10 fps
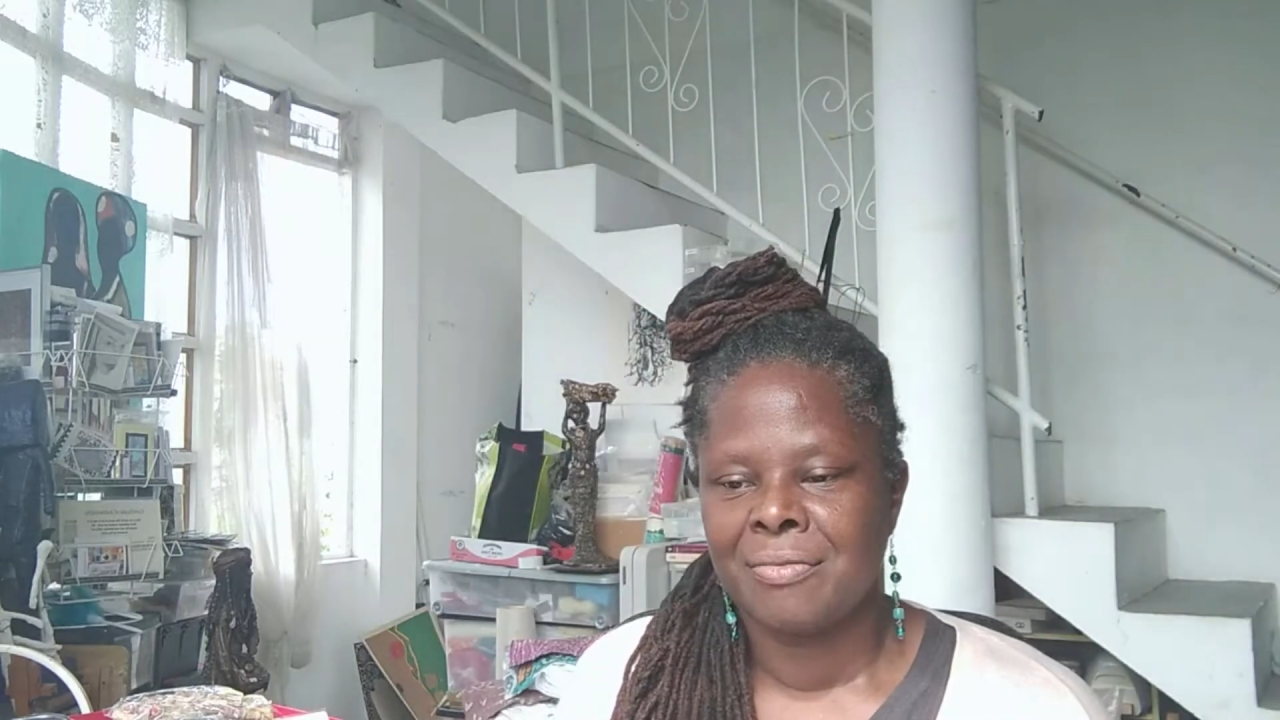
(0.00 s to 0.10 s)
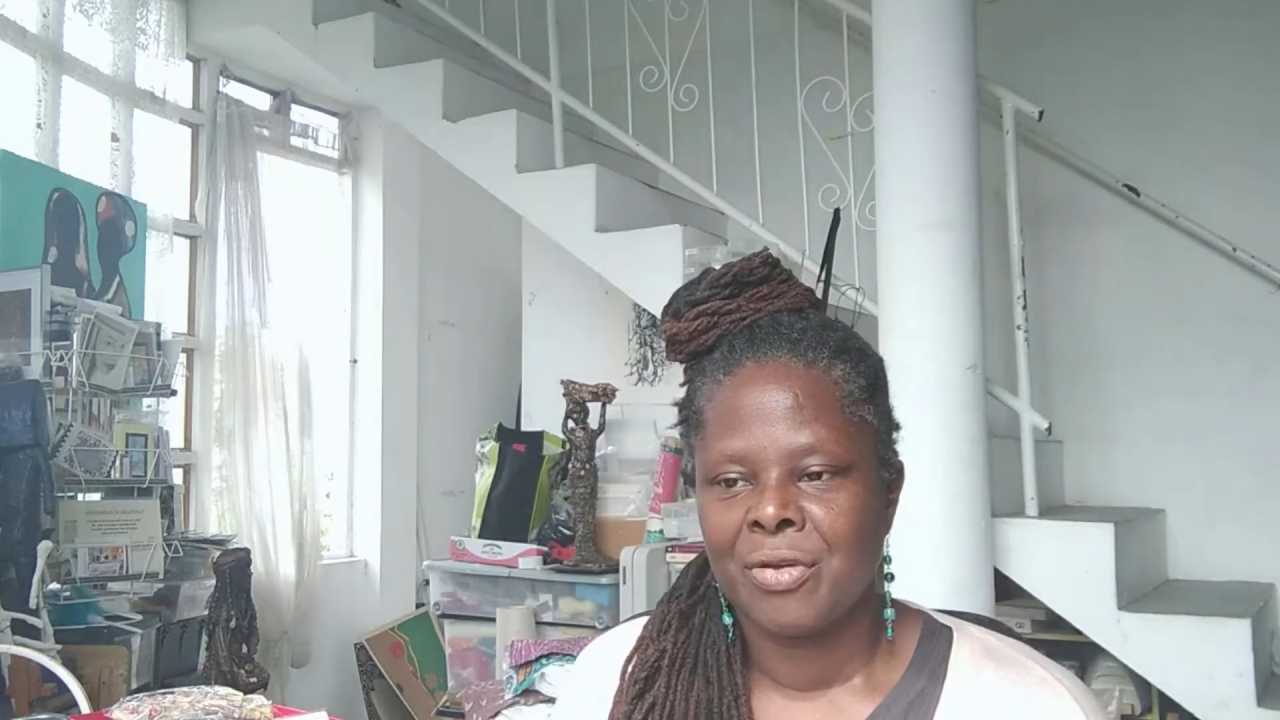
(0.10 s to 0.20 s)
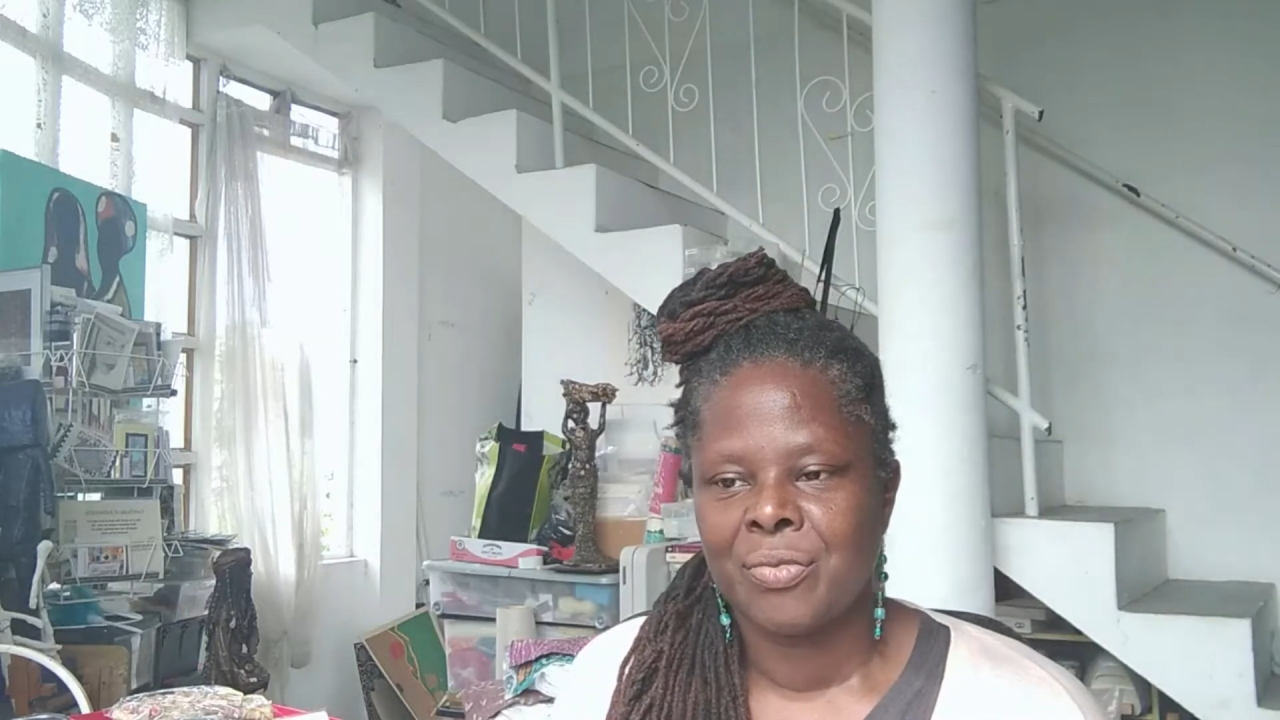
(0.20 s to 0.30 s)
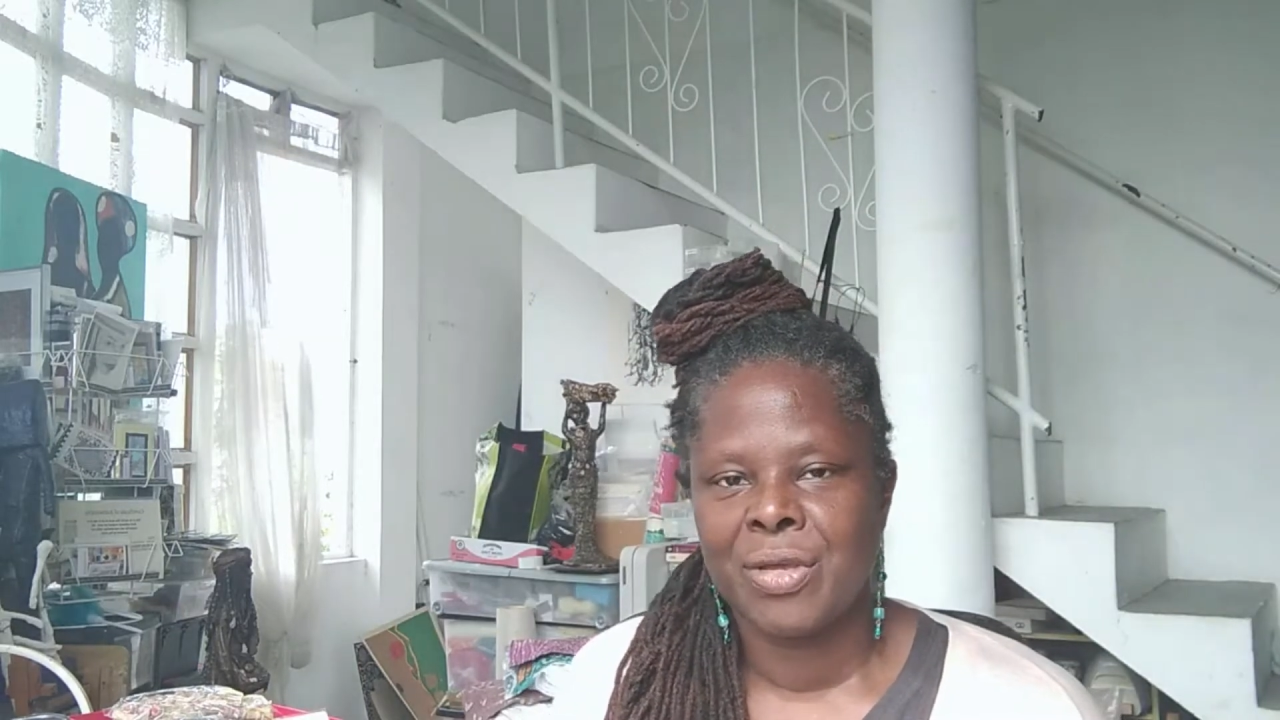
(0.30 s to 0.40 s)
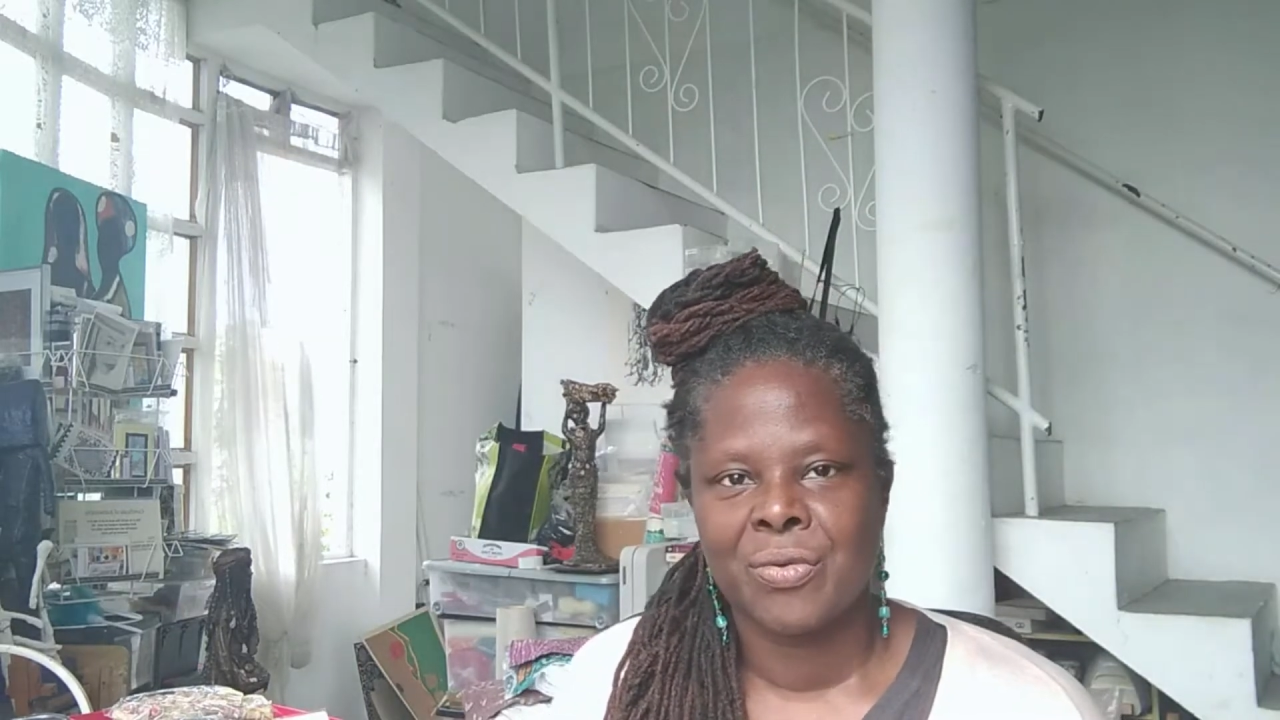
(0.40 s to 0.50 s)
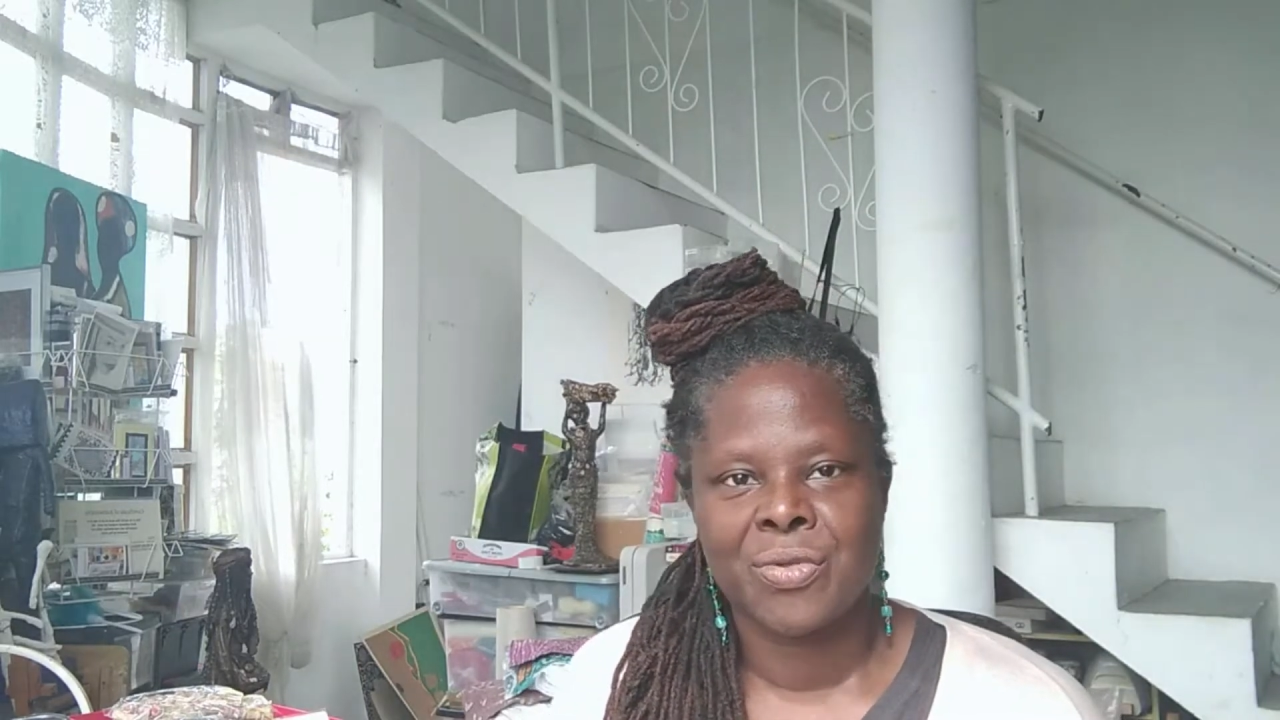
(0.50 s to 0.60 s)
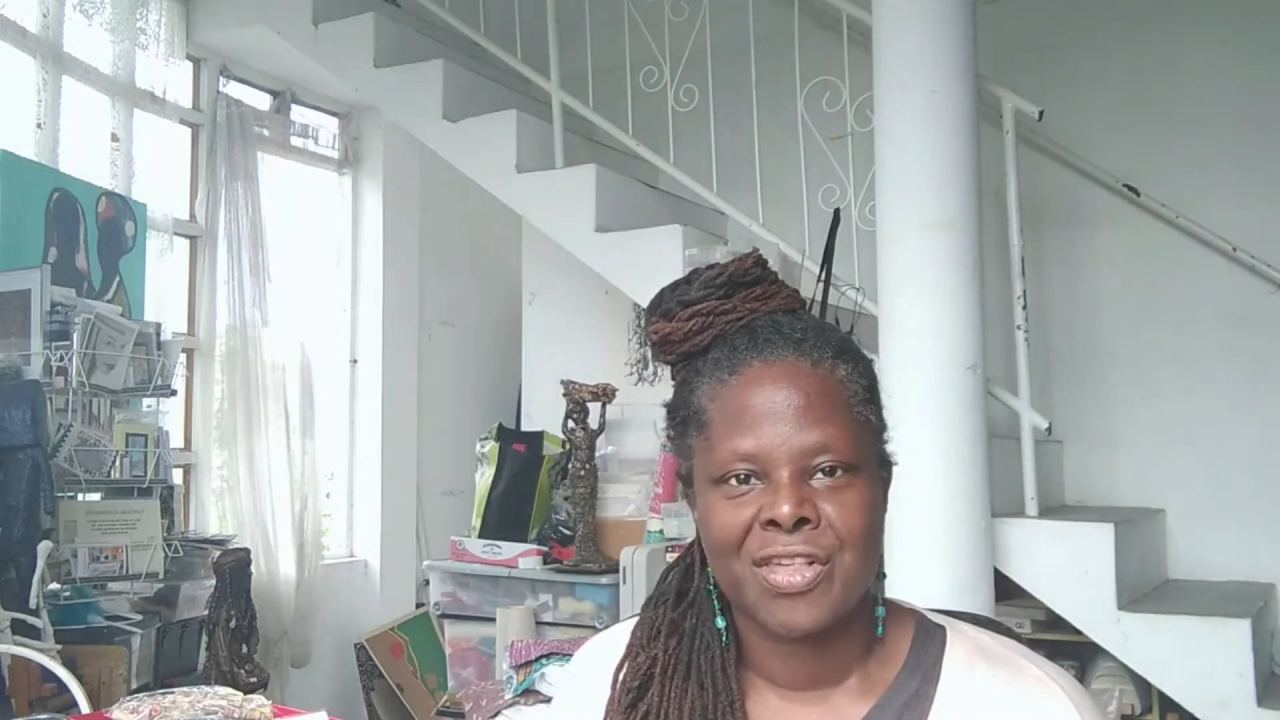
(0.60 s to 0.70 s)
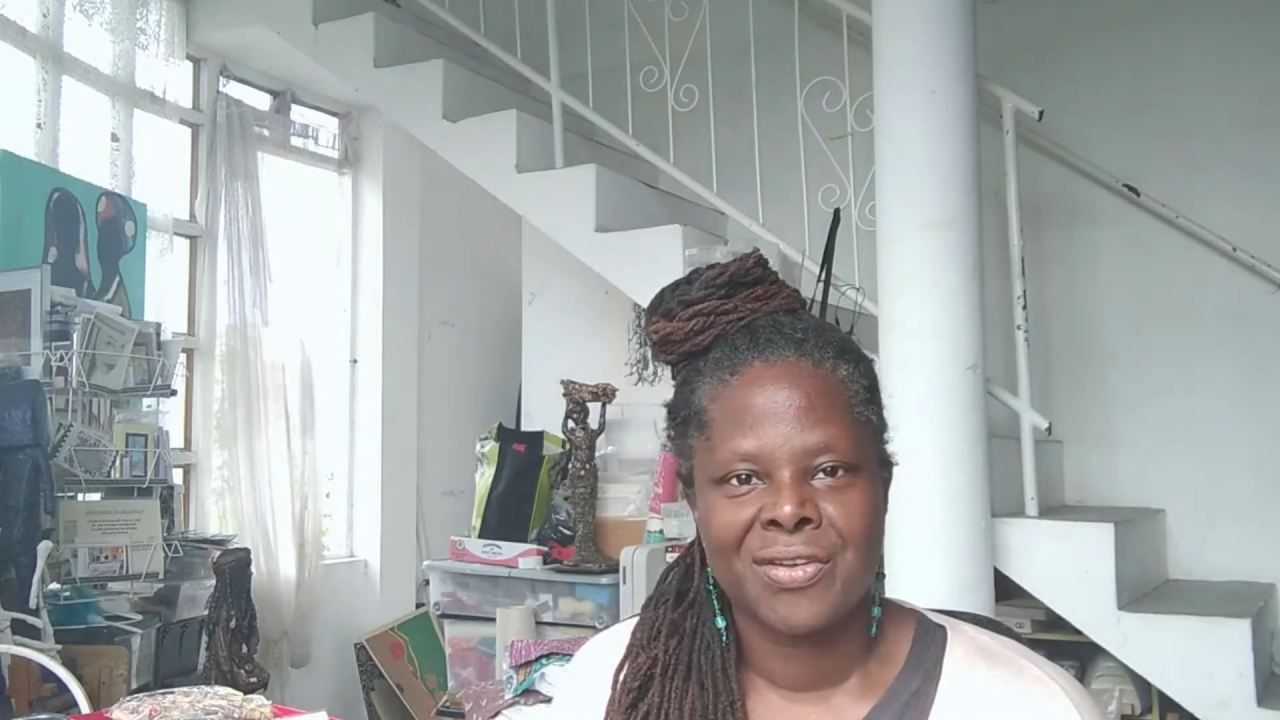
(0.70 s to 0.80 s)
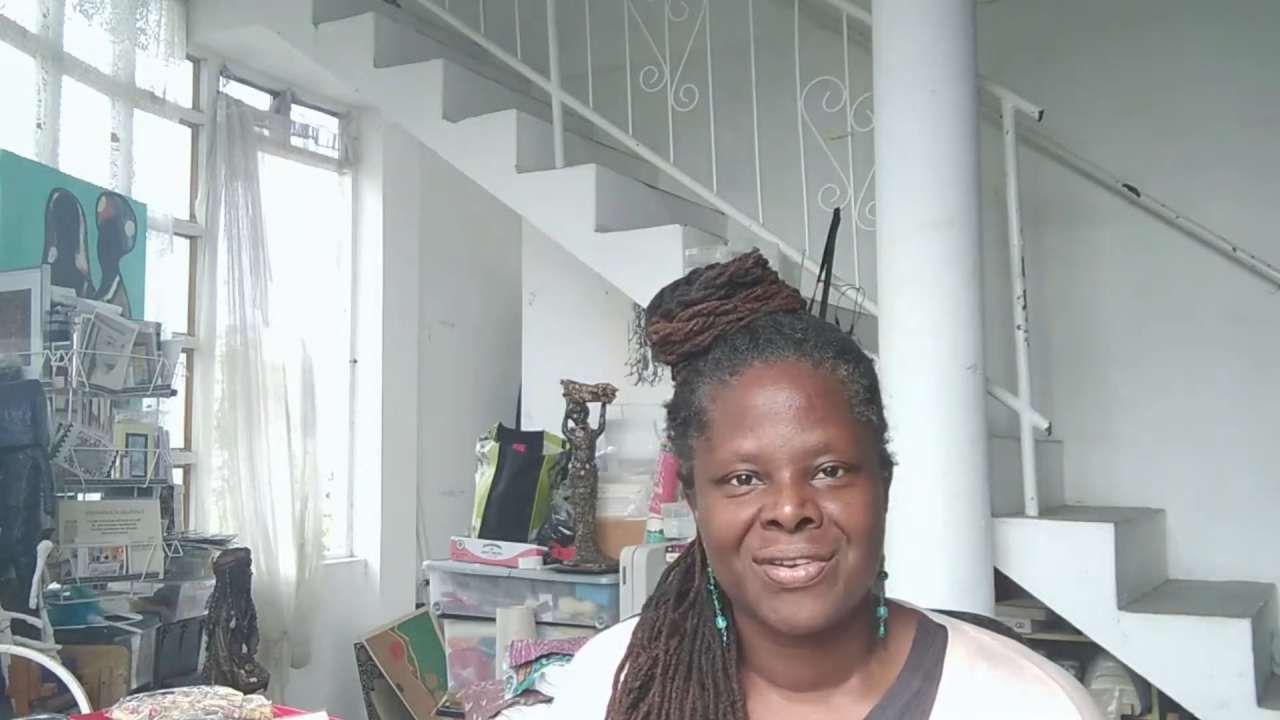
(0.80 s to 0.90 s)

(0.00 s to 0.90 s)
we also